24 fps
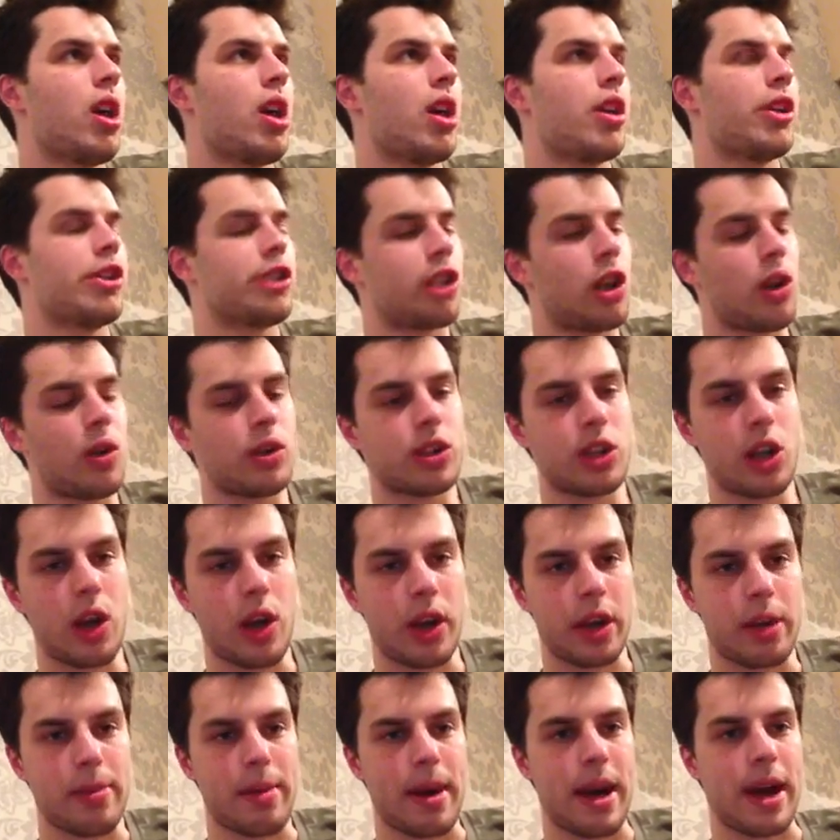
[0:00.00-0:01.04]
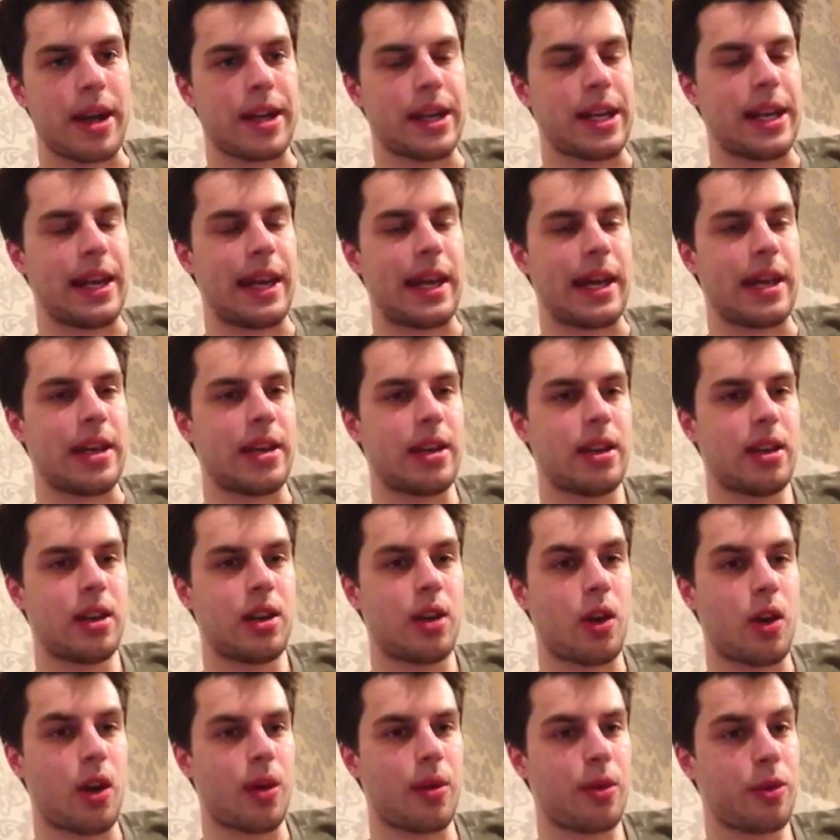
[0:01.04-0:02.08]
There's a lot to like about Andy Lee.
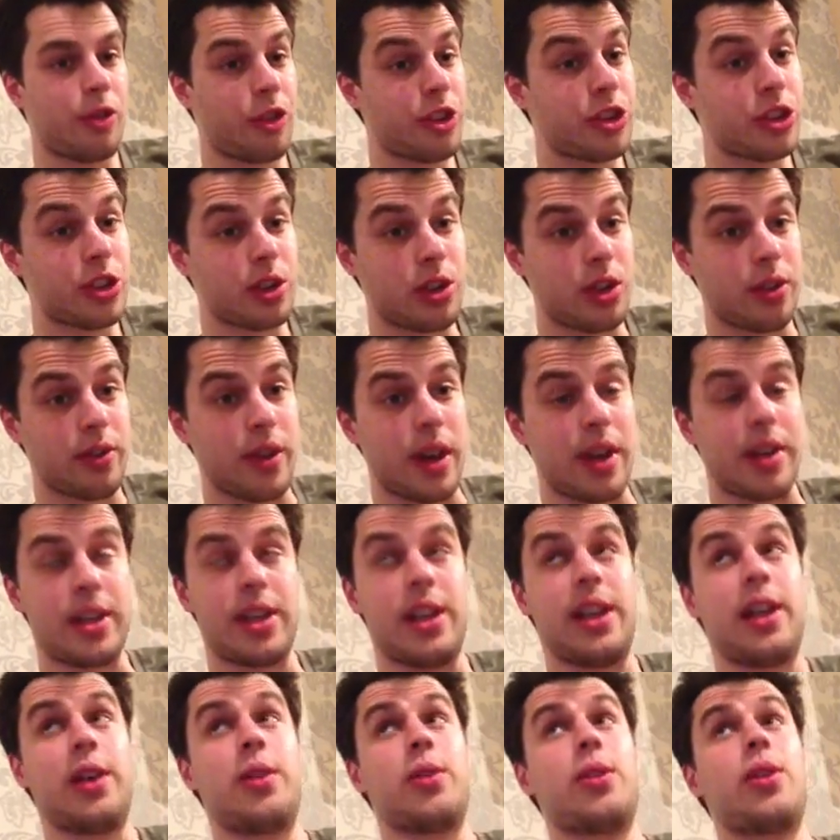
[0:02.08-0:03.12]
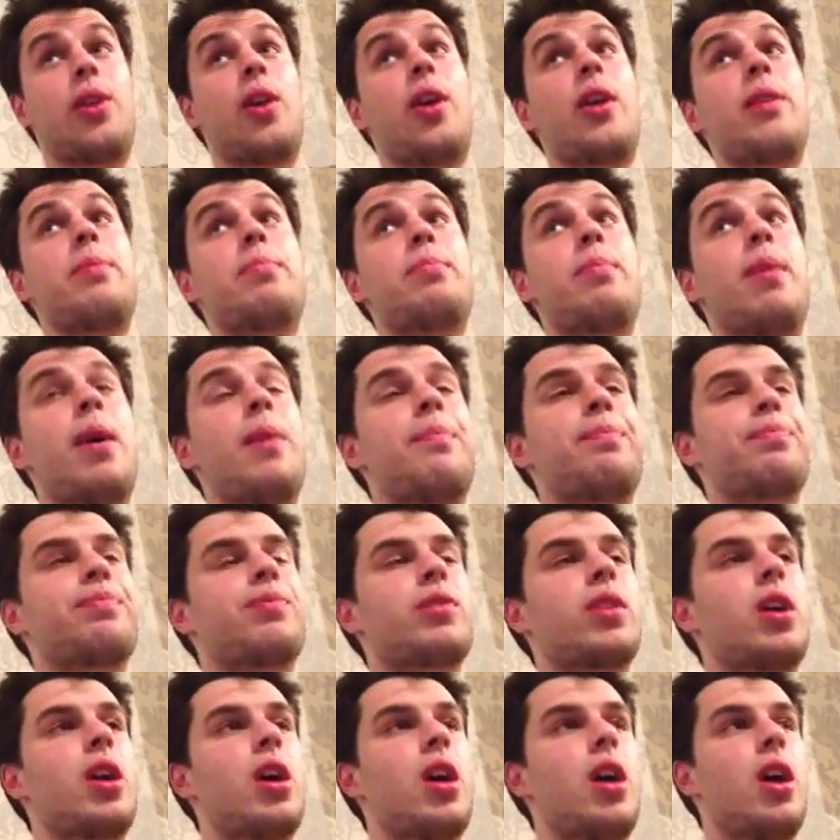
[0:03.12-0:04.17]
I'm critical of Andy Lee online, but
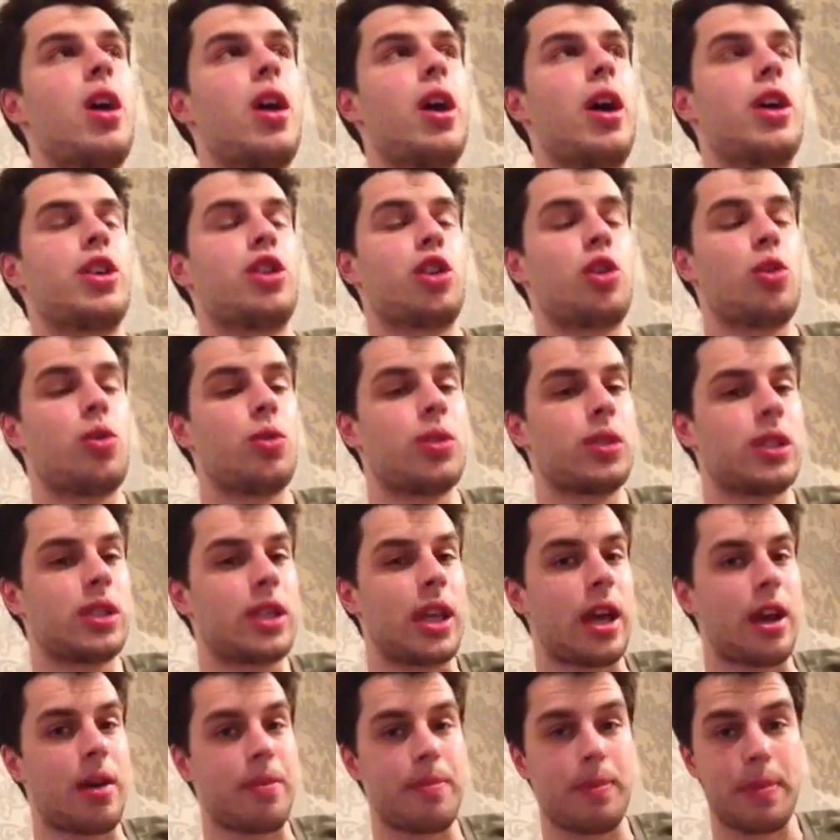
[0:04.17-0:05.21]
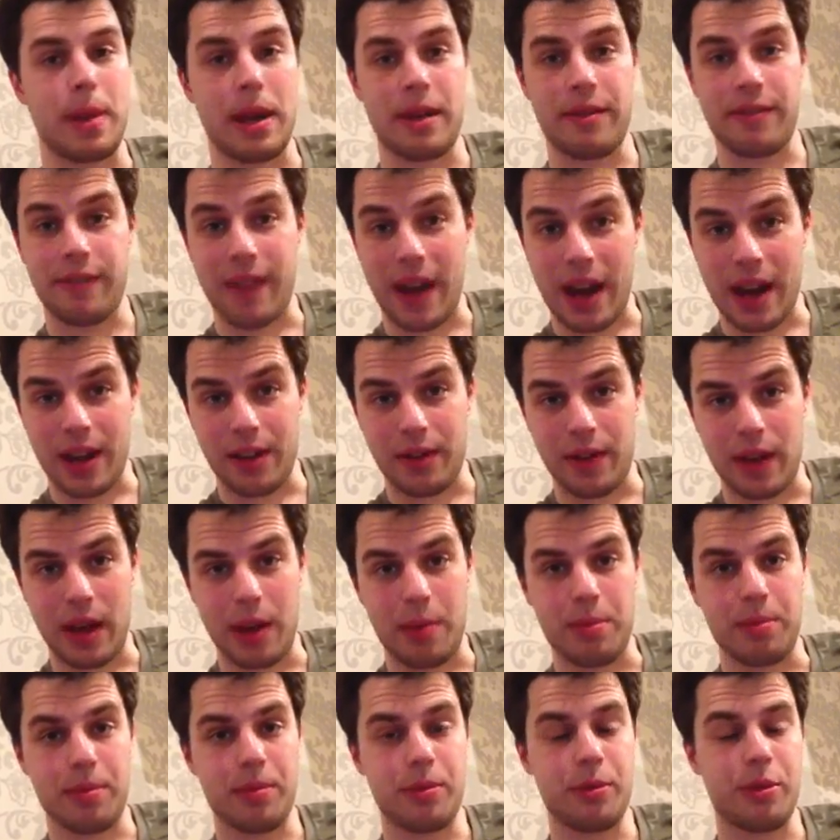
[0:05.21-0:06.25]
as I always say, I've been a fan of
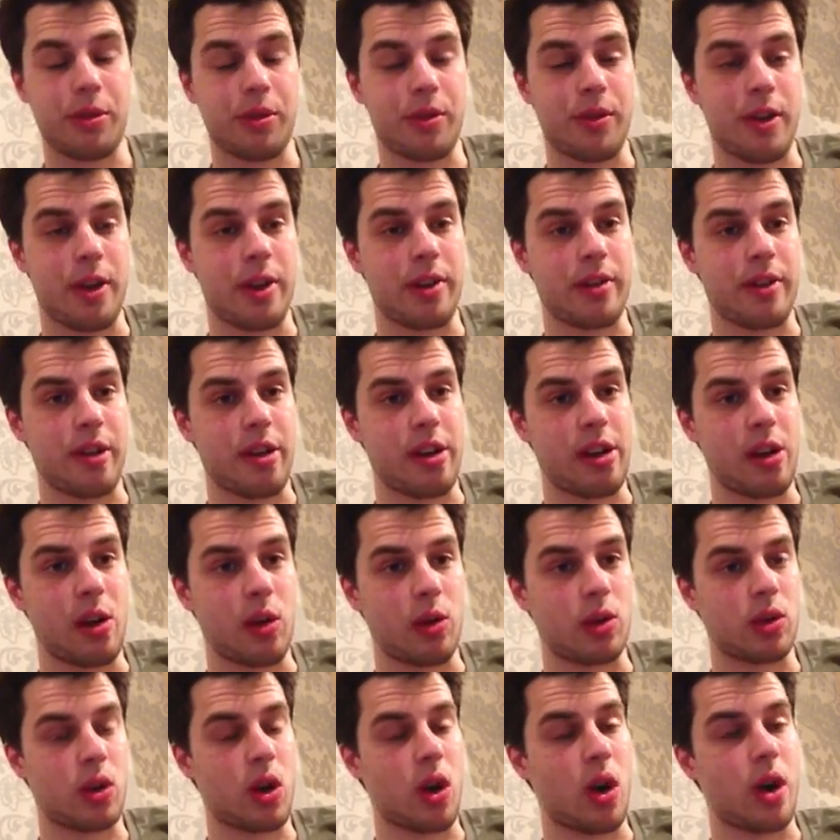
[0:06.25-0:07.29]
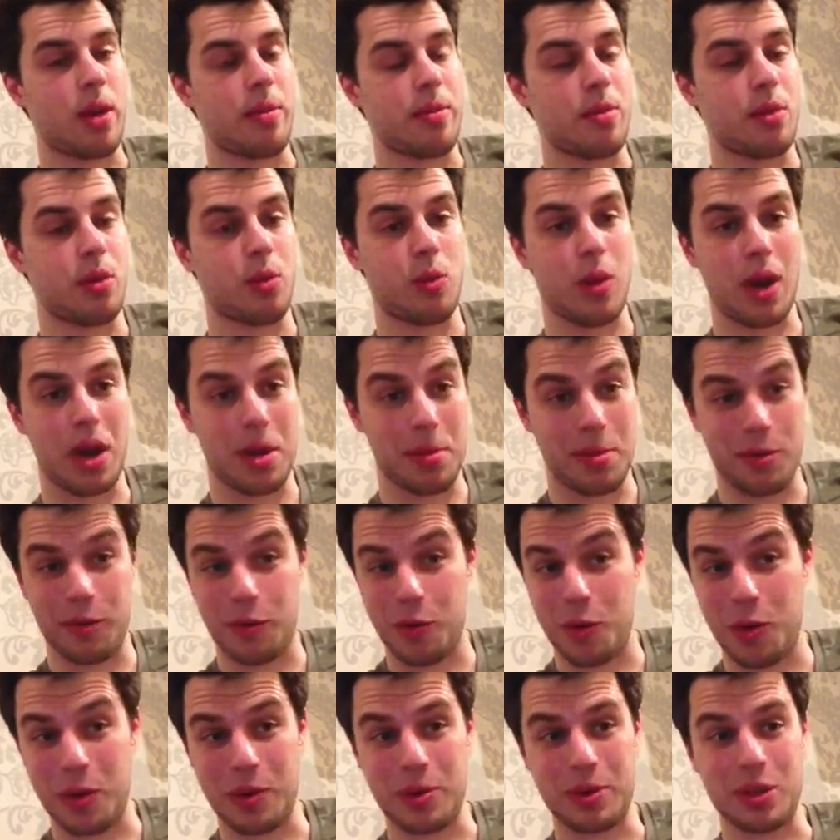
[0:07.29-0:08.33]
him for a very, very long time, way
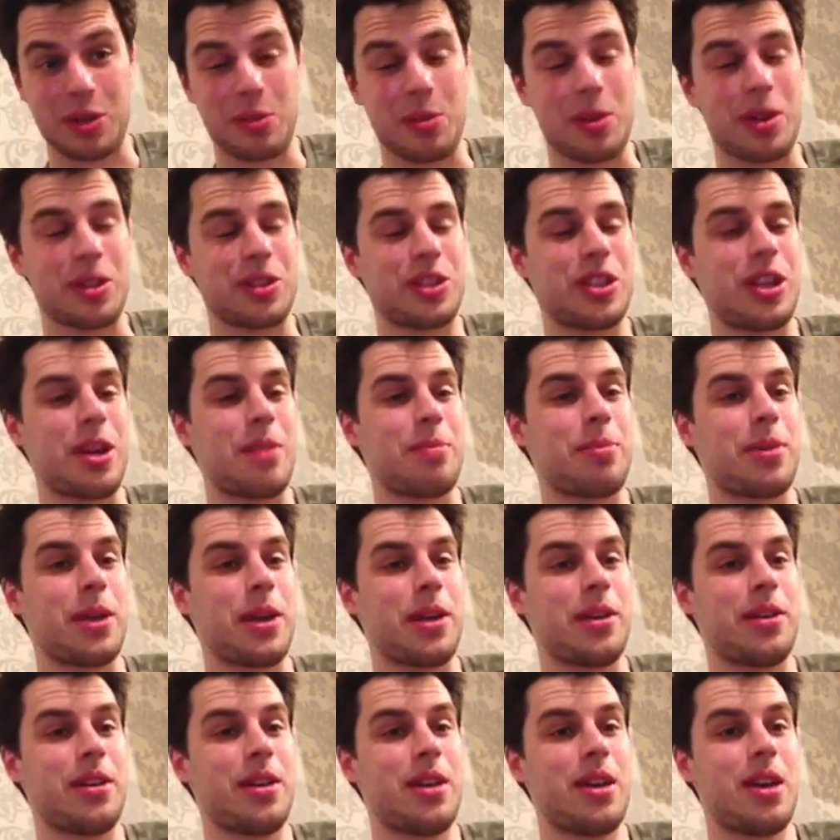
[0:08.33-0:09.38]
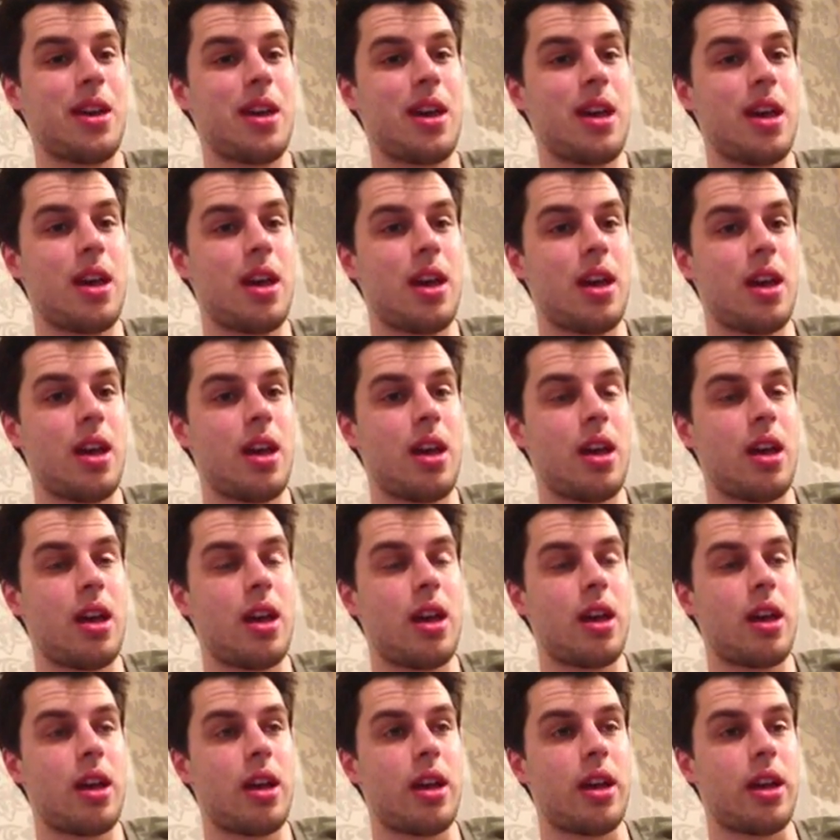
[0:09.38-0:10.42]
before he was a world champion.
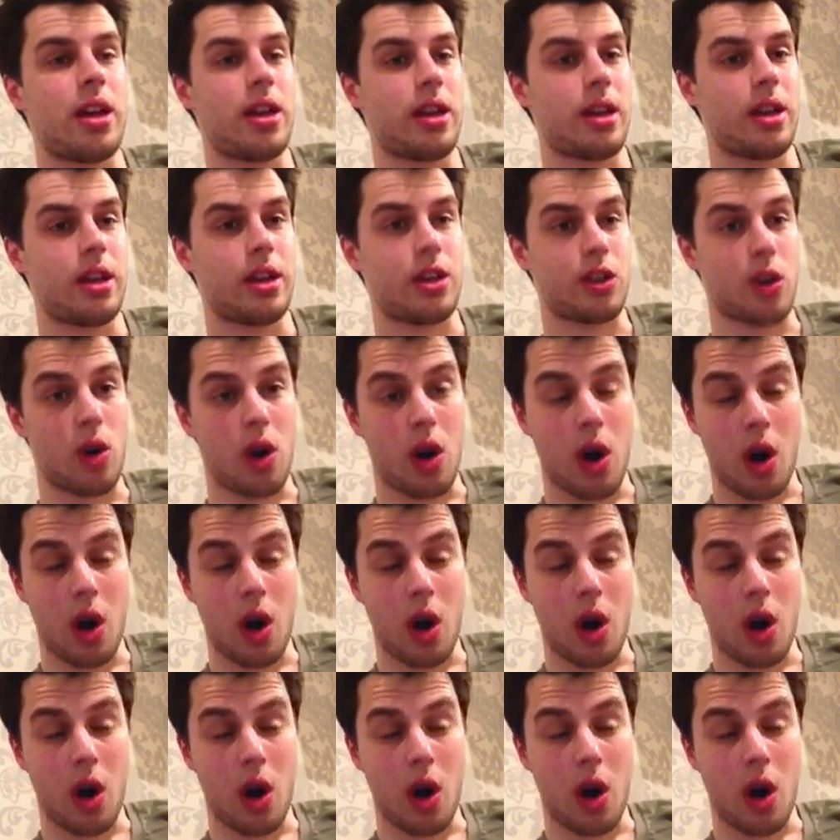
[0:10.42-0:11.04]
He's got